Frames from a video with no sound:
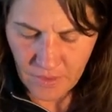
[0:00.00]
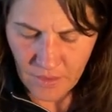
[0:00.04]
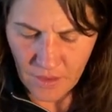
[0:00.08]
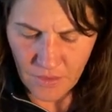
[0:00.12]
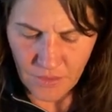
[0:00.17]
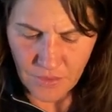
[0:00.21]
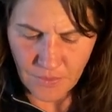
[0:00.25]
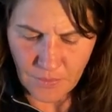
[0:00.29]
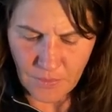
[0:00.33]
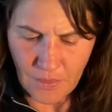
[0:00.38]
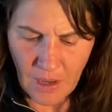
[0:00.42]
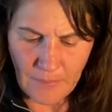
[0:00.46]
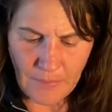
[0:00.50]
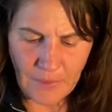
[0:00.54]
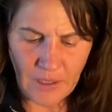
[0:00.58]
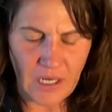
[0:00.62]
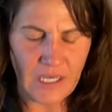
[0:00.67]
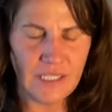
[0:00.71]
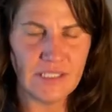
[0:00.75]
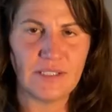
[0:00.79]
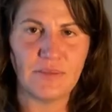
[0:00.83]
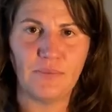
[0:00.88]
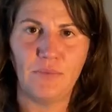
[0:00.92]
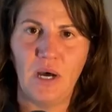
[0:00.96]
the rubber
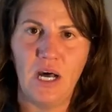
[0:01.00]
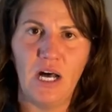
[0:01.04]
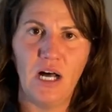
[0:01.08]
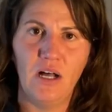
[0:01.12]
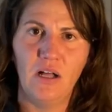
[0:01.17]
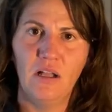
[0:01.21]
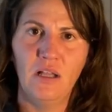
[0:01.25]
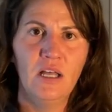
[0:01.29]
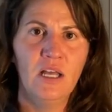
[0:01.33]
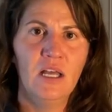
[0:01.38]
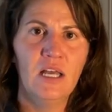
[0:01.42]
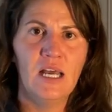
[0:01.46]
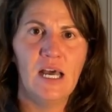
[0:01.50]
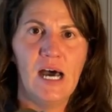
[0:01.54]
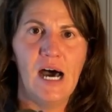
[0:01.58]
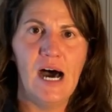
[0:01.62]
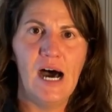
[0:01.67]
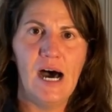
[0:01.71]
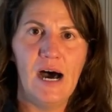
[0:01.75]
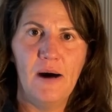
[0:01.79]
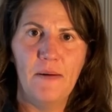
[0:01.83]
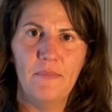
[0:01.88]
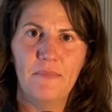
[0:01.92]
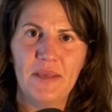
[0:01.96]
as well
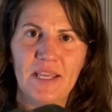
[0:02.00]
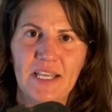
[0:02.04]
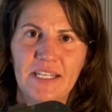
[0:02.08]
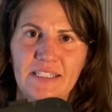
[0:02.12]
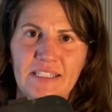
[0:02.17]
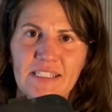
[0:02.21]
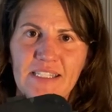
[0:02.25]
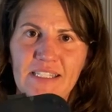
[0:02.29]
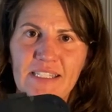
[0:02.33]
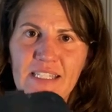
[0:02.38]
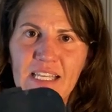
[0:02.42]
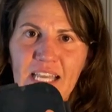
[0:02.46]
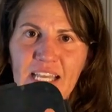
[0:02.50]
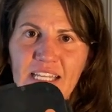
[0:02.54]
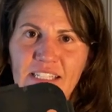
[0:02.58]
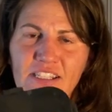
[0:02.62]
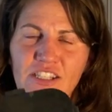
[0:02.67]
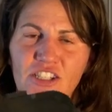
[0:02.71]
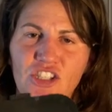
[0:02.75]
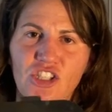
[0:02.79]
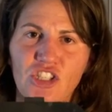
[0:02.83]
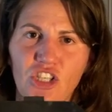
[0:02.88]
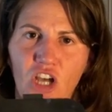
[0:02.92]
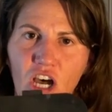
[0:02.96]
um, it's it's
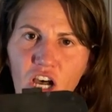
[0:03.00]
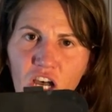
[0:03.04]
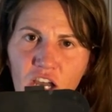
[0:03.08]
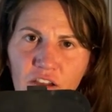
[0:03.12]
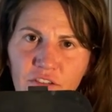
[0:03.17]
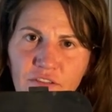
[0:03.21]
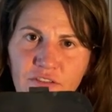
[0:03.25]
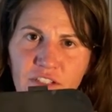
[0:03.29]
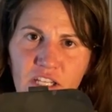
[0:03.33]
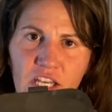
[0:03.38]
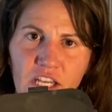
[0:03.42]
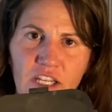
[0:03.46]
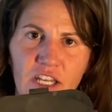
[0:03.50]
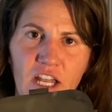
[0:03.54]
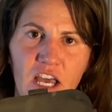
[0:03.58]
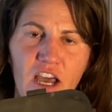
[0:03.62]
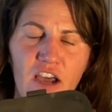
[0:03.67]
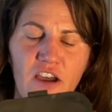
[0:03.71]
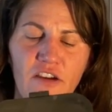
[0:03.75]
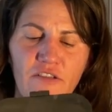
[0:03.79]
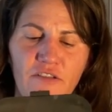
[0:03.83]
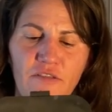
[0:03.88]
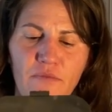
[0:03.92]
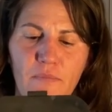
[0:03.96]
soft
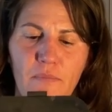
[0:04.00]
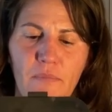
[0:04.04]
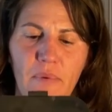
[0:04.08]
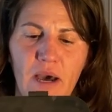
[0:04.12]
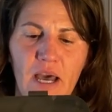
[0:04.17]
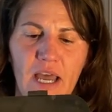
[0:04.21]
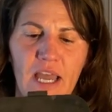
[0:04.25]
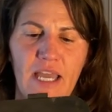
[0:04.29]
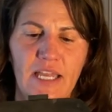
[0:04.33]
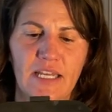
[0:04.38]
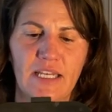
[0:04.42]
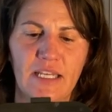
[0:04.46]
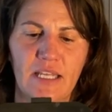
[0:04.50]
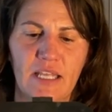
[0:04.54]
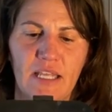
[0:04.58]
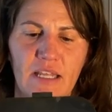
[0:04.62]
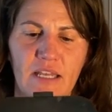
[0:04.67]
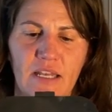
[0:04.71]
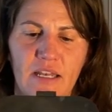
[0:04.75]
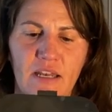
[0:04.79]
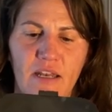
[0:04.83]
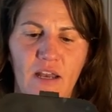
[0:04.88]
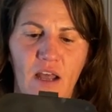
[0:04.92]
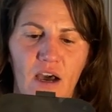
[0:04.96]
enough but
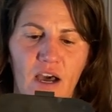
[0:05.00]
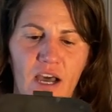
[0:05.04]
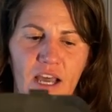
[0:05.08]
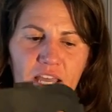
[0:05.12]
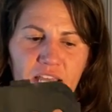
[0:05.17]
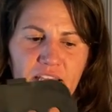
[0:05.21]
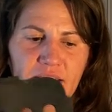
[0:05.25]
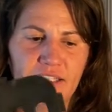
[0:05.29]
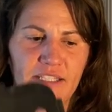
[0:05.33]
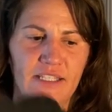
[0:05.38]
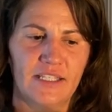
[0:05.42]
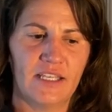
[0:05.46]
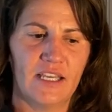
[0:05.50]
not